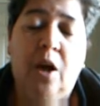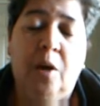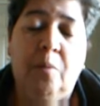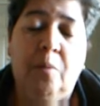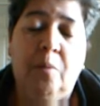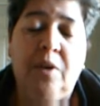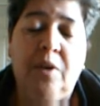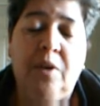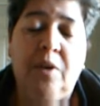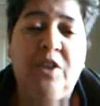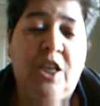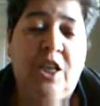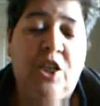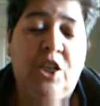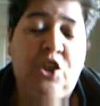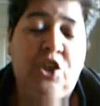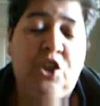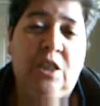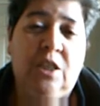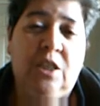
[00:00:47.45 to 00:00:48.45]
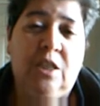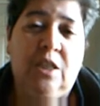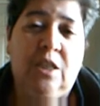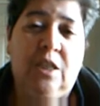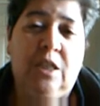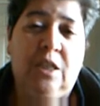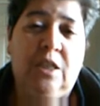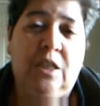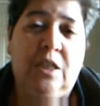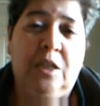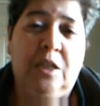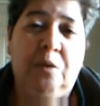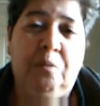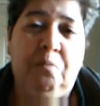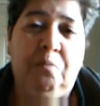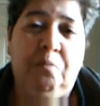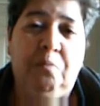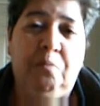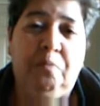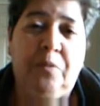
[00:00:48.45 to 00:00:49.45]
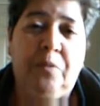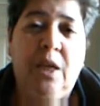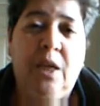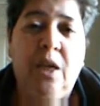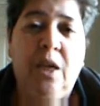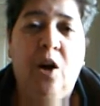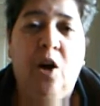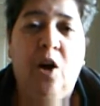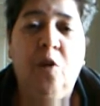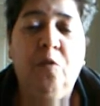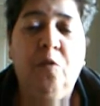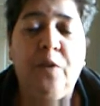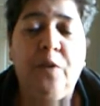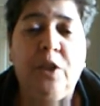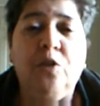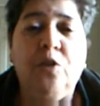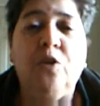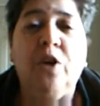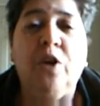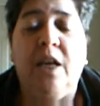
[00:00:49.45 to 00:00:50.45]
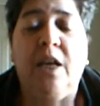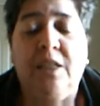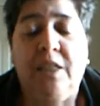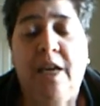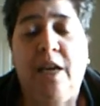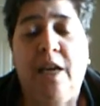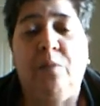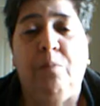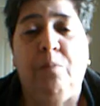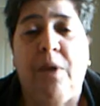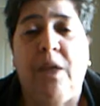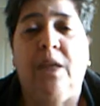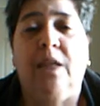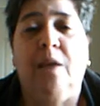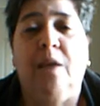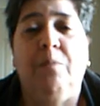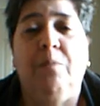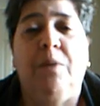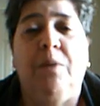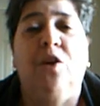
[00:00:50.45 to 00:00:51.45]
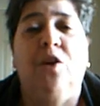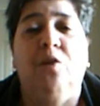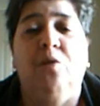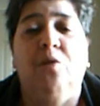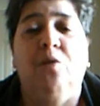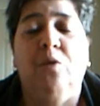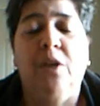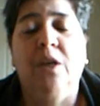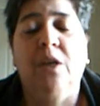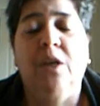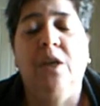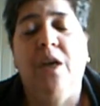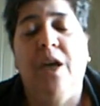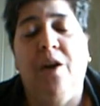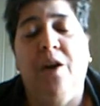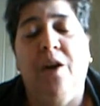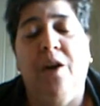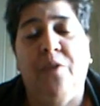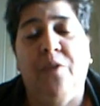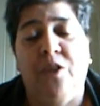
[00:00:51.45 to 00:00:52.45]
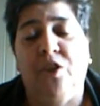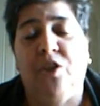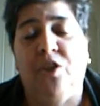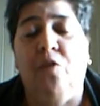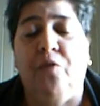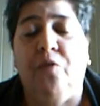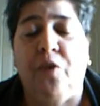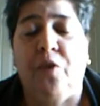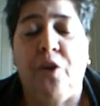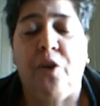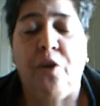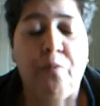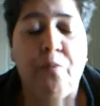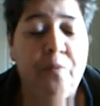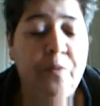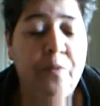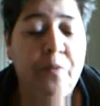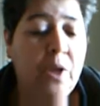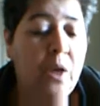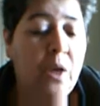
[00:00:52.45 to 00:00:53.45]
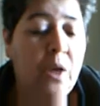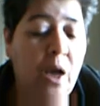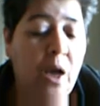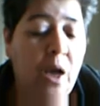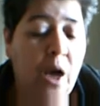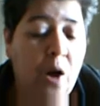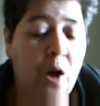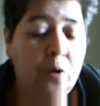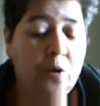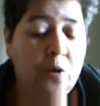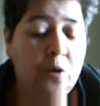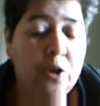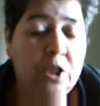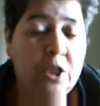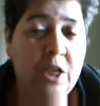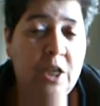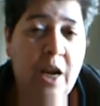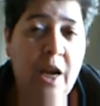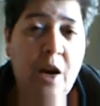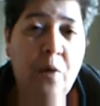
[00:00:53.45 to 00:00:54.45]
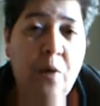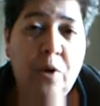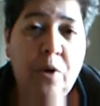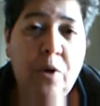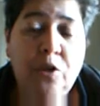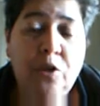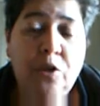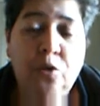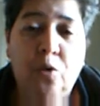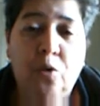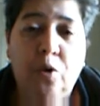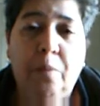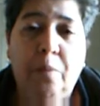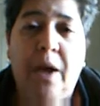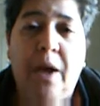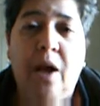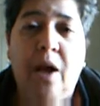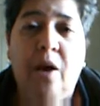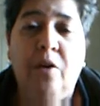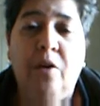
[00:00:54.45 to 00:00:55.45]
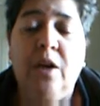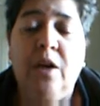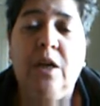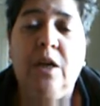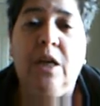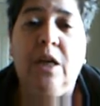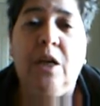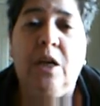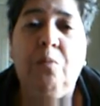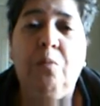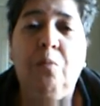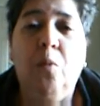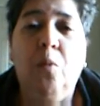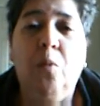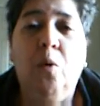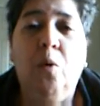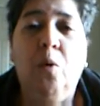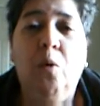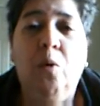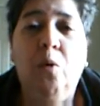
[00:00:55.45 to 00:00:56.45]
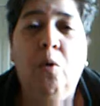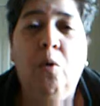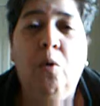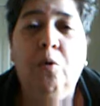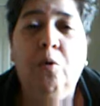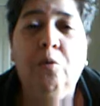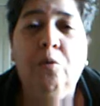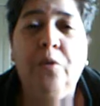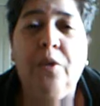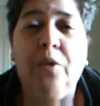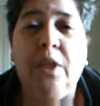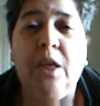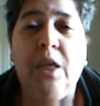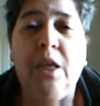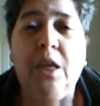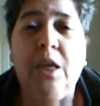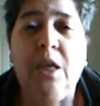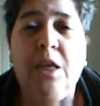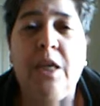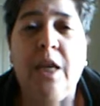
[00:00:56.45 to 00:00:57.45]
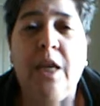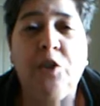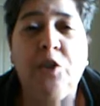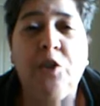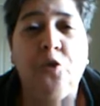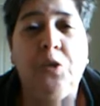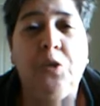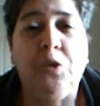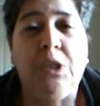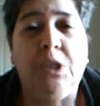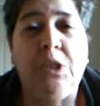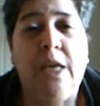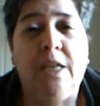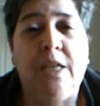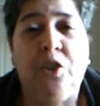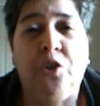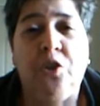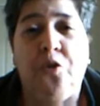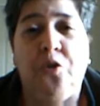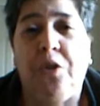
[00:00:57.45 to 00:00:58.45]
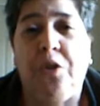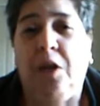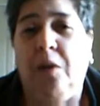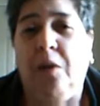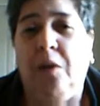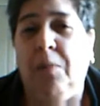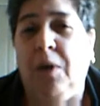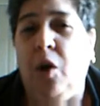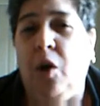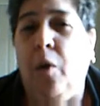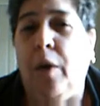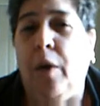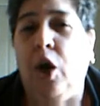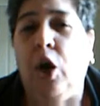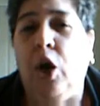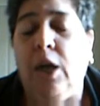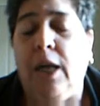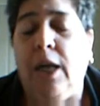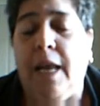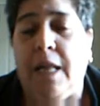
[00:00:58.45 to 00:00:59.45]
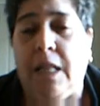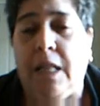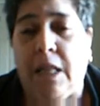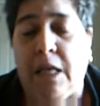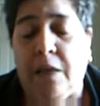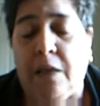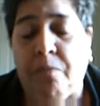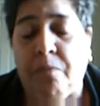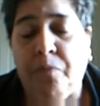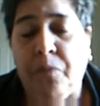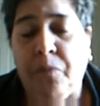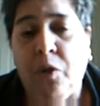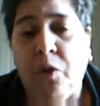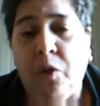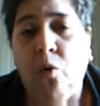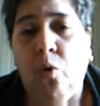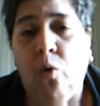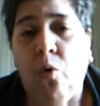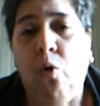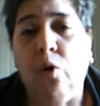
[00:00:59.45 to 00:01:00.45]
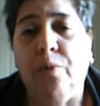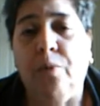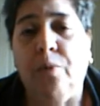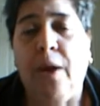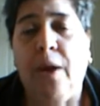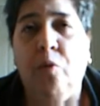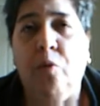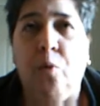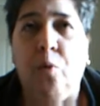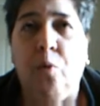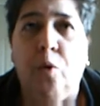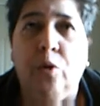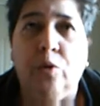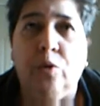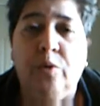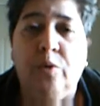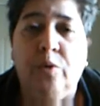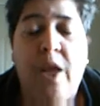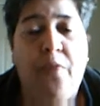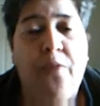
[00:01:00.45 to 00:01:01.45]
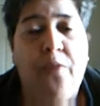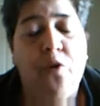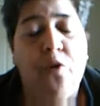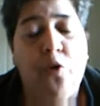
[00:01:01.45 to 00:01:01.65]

invitation, and hopefully you'll contact me and let me know how things go for you. Today, I want to talk about all the natural disasters that have been going on lately, all around the world. We've had the